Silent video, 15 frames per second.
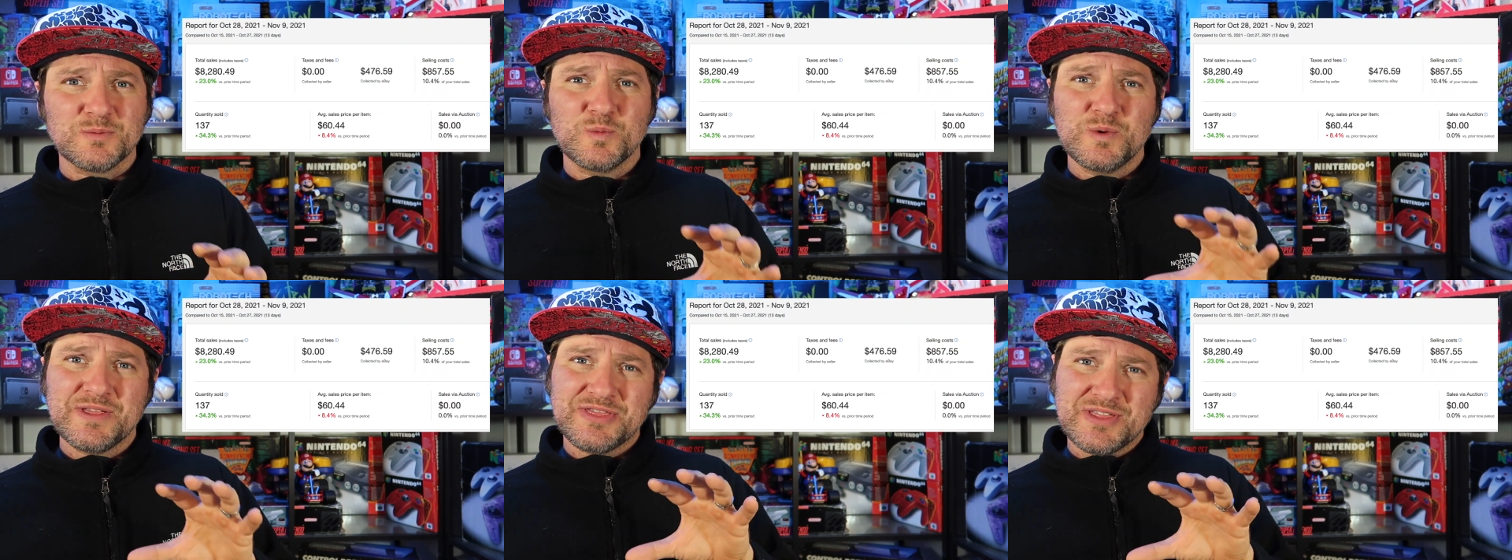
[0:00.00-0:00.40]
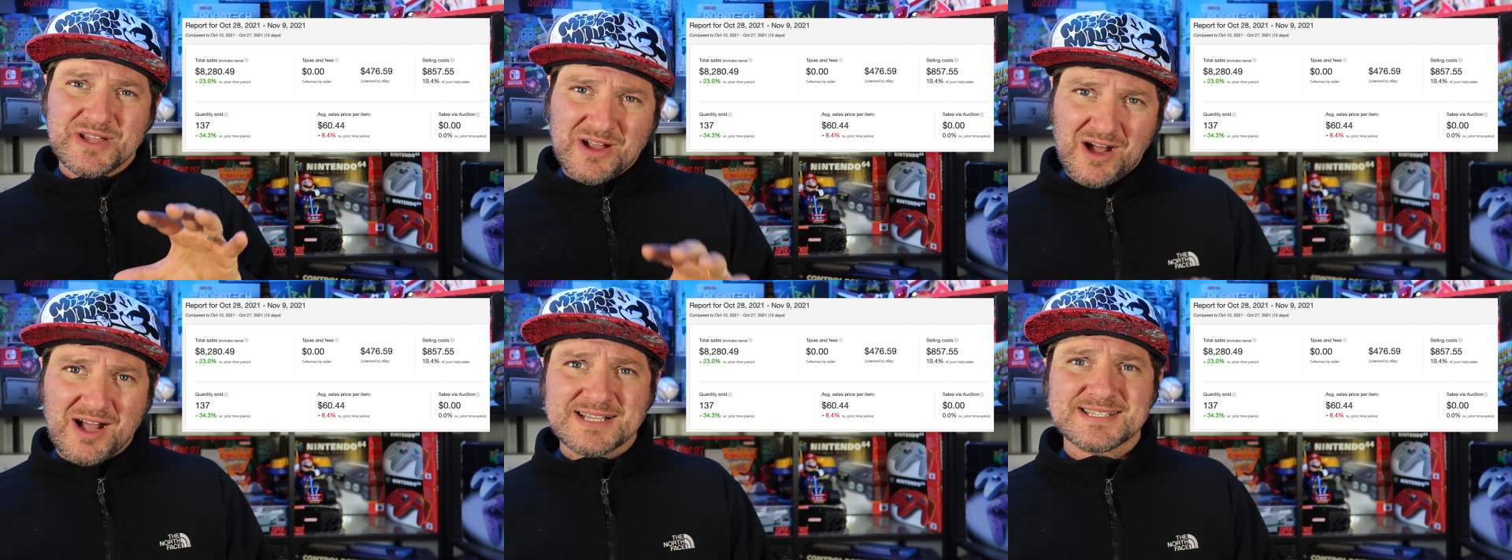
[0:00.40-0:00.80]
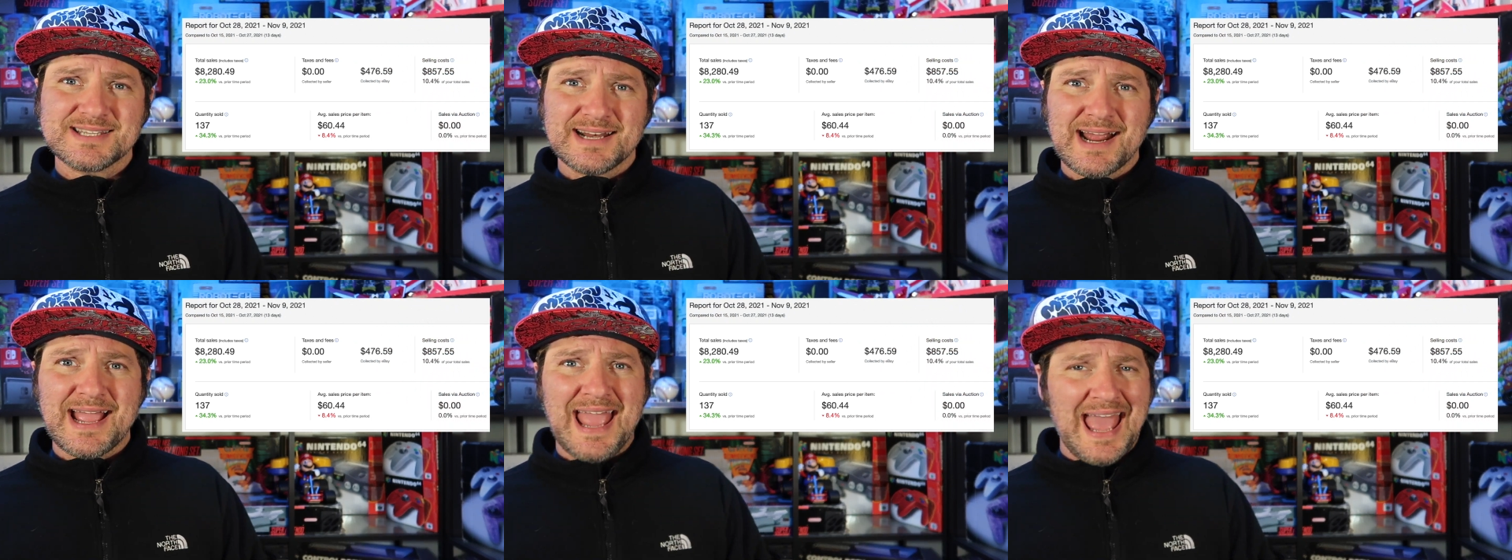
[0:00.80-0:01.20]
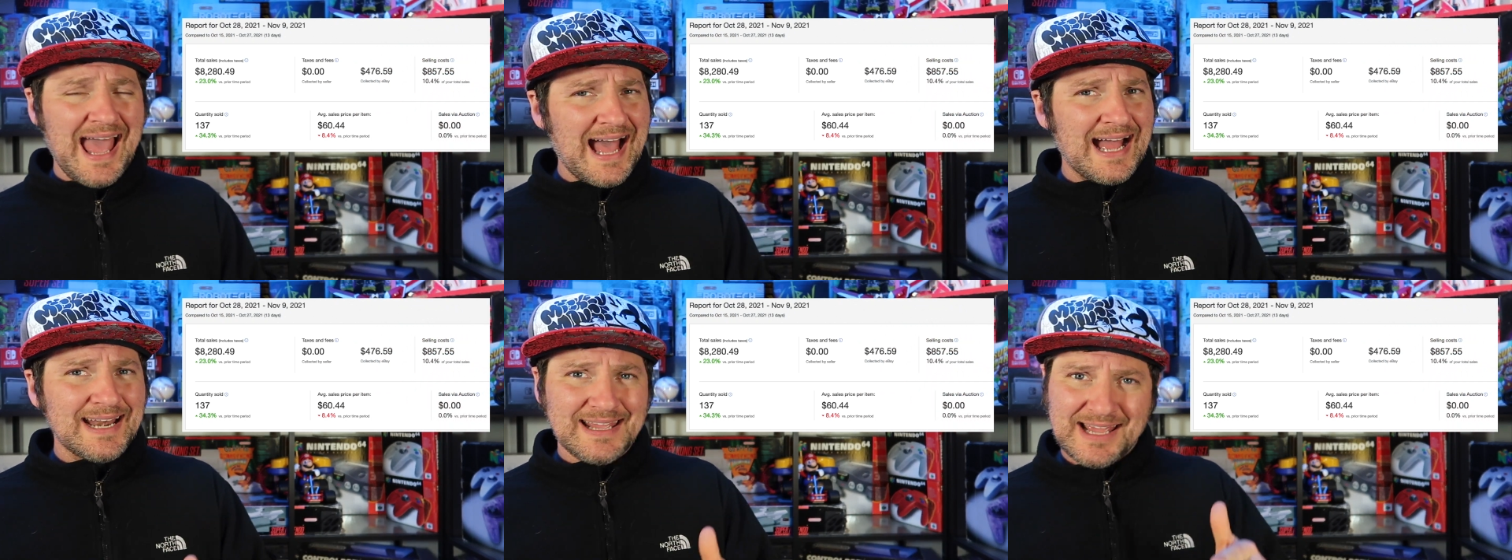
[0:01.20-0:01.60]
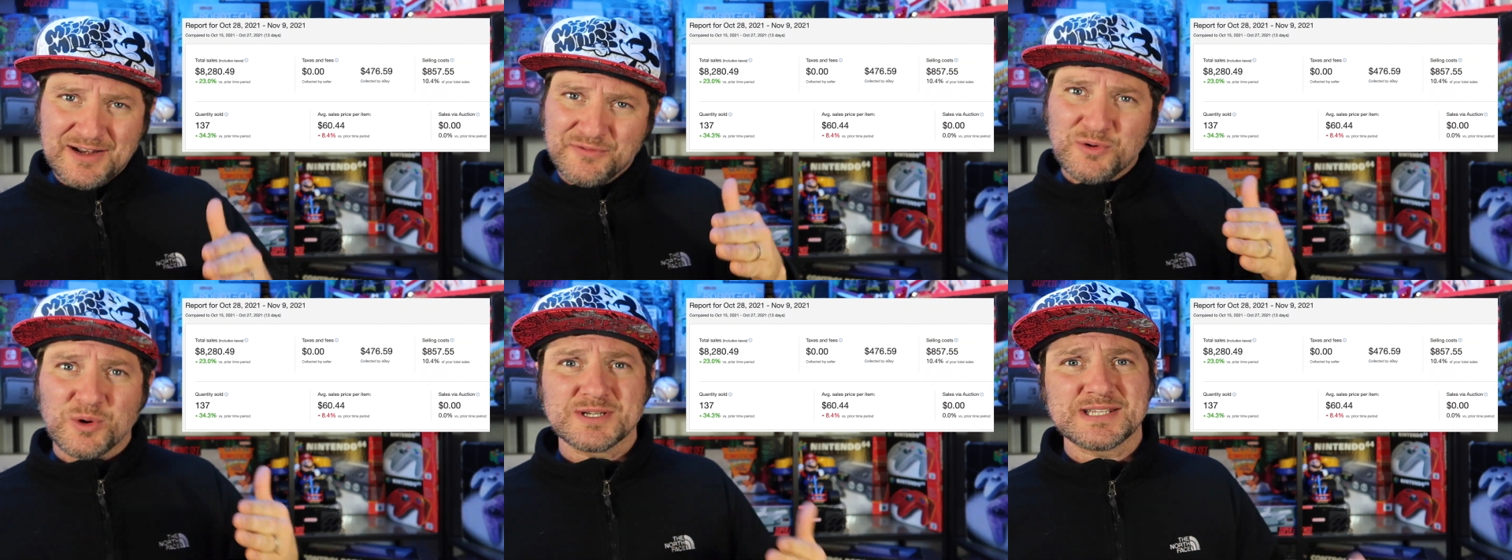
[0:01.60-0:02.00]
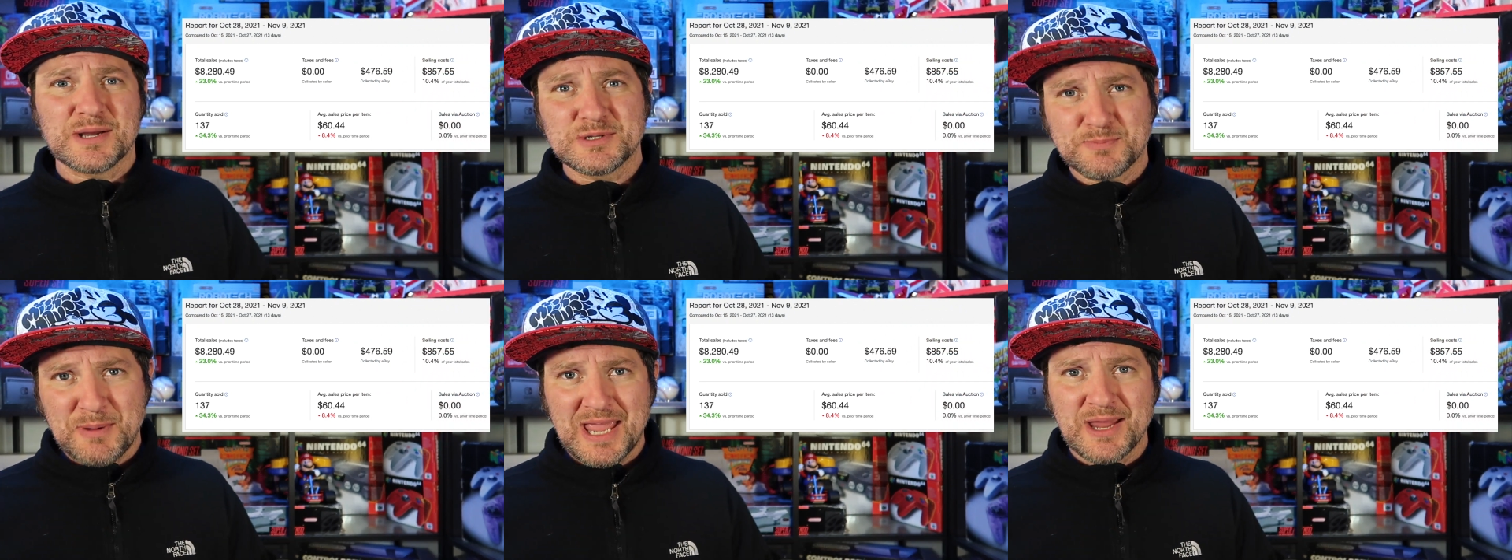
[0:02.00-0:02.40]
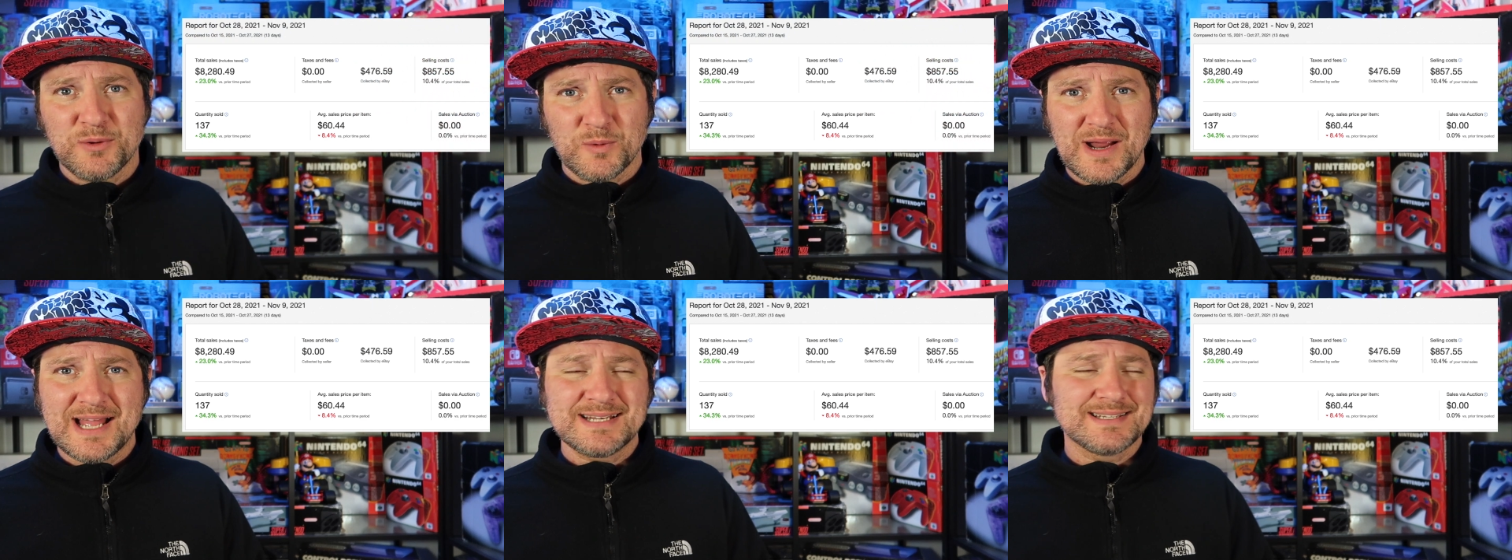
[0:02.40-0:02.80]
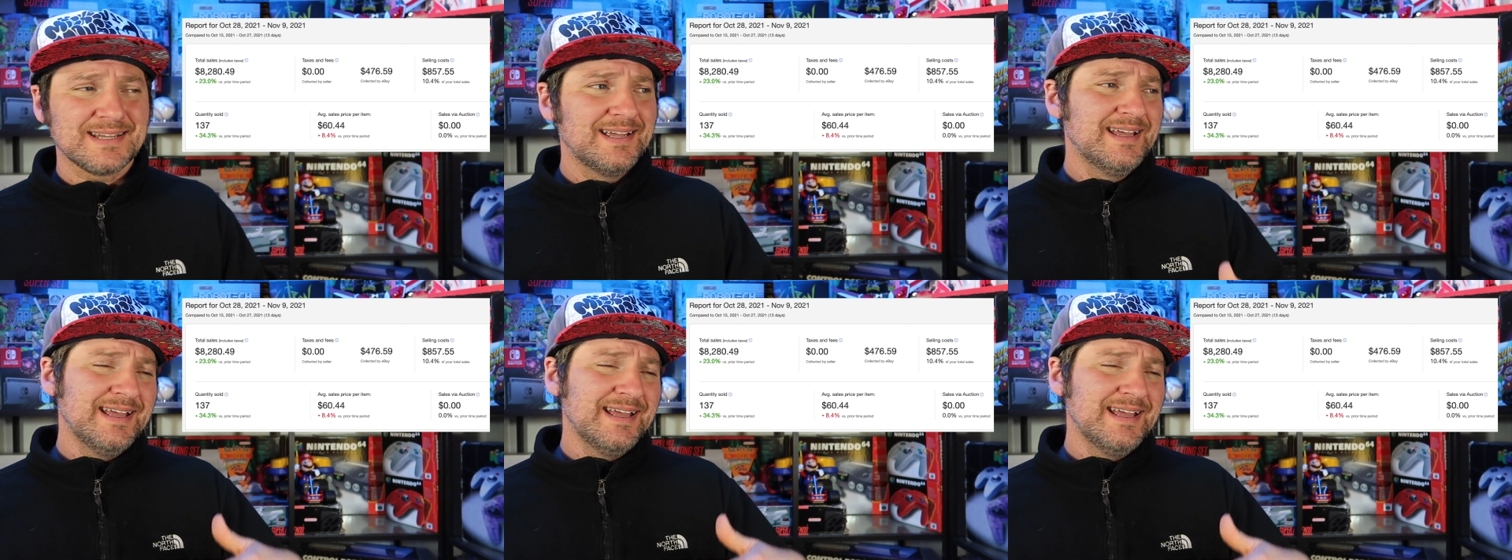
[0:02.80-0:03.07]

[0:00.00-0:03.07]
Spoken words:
with the costs that I had, and of course I was paying rent,